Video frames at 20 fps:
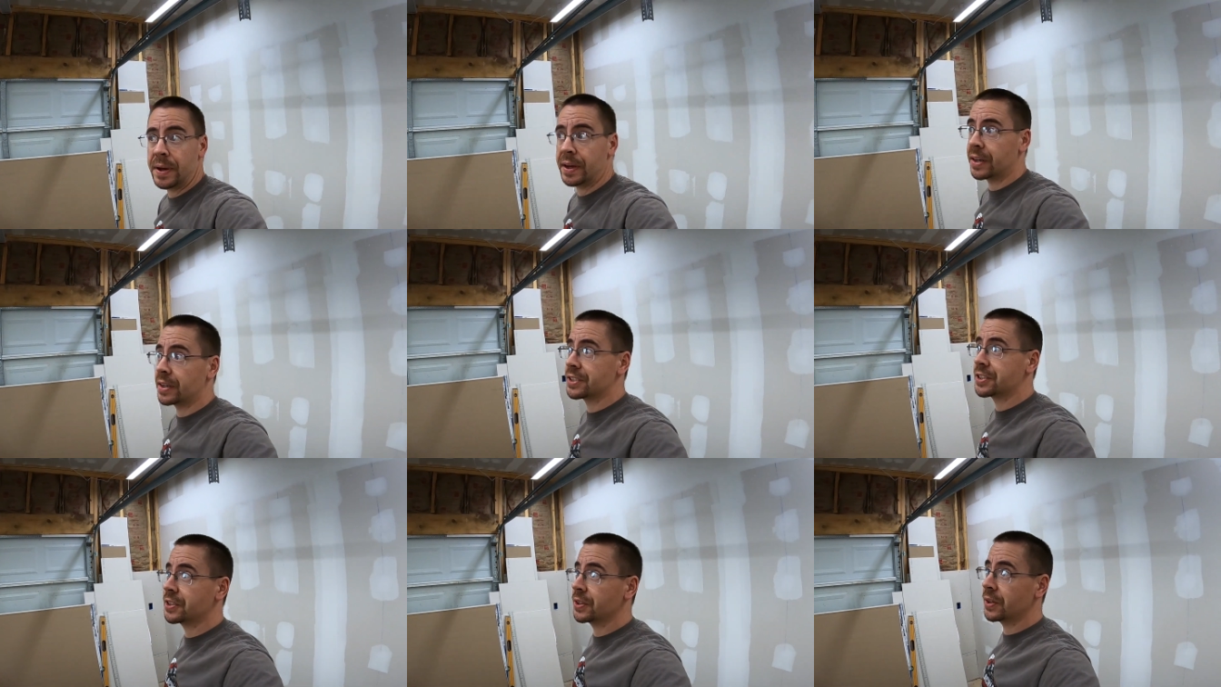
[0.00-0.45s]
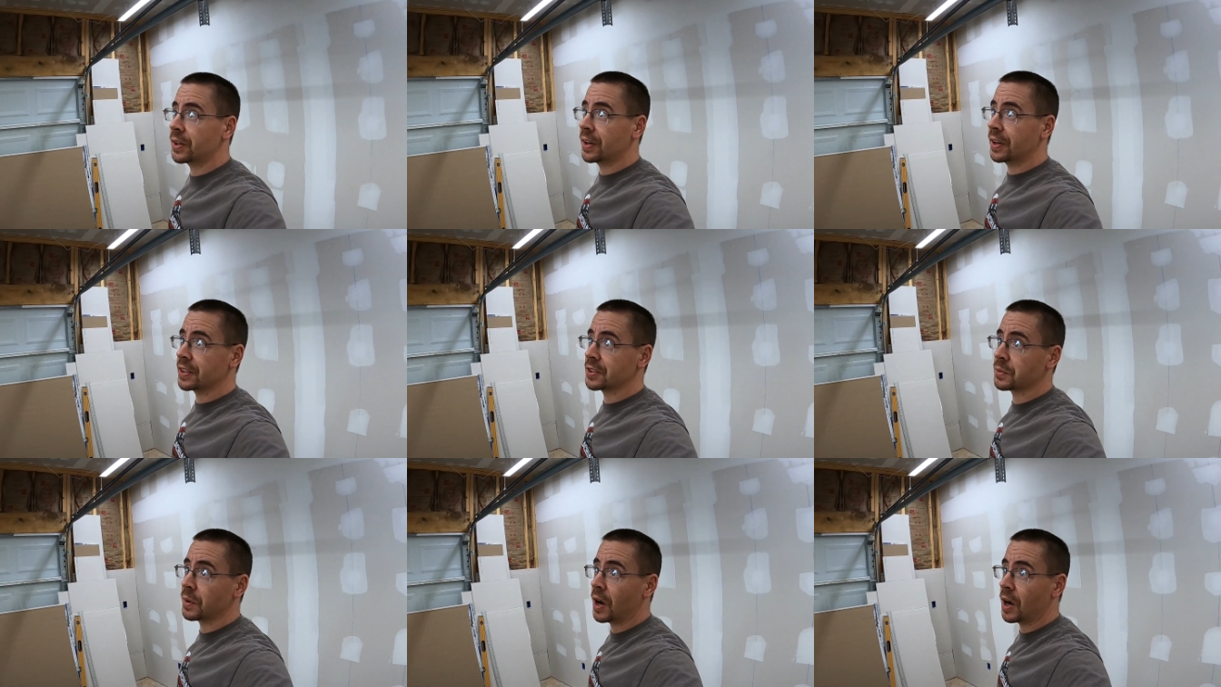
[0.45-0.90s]
be better
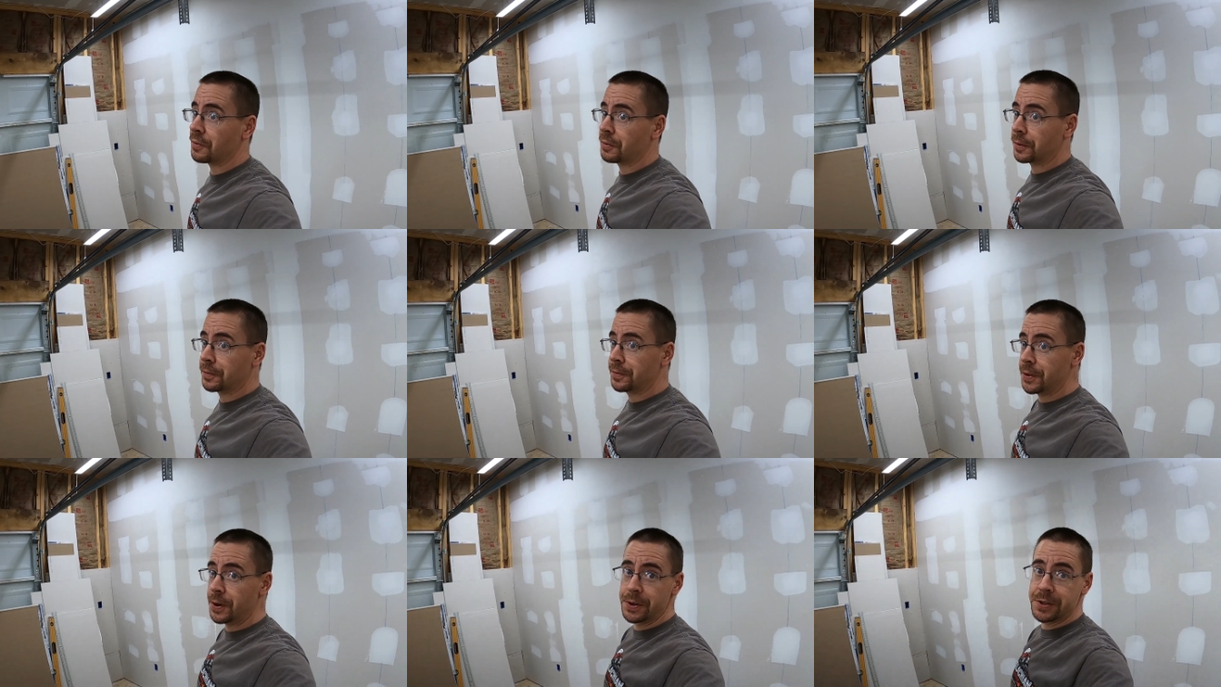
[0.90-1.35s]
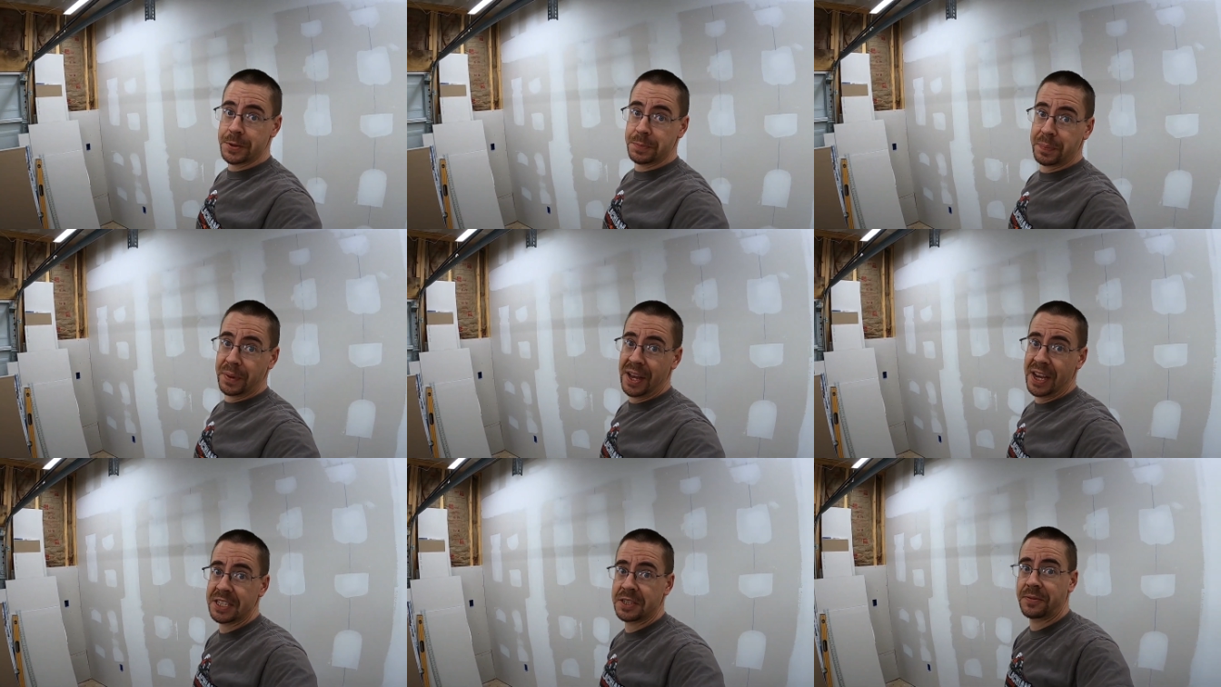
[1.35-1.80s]
suited as well for future
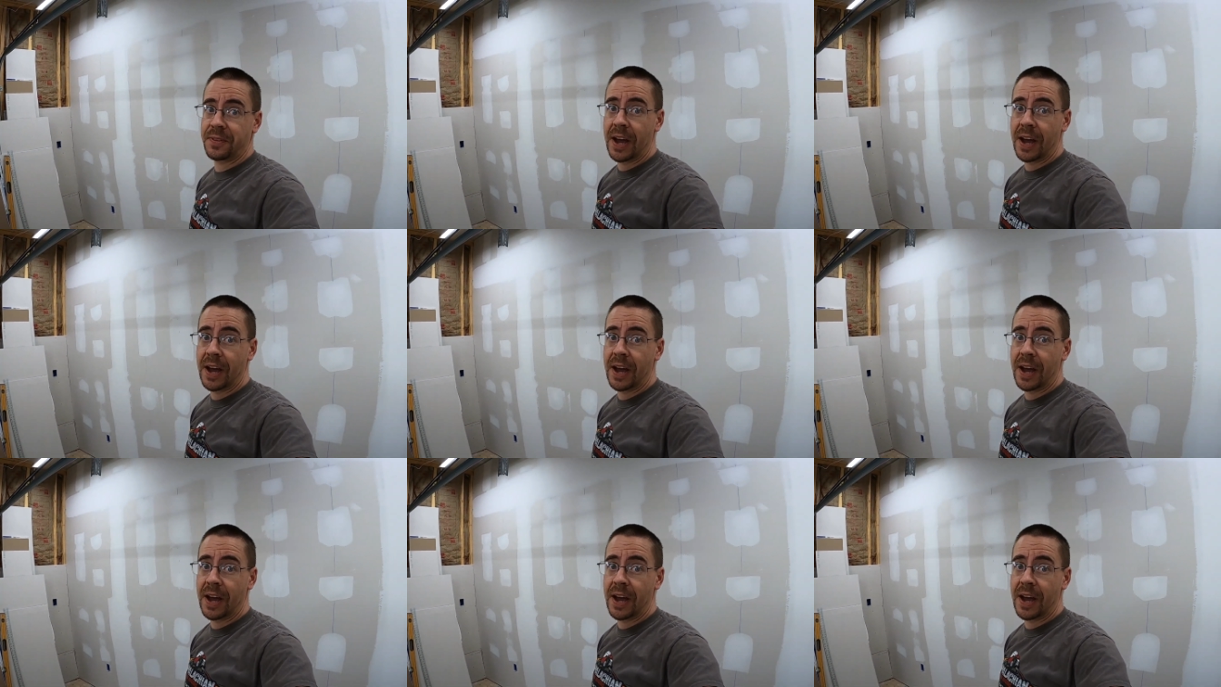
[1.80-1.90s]
plans.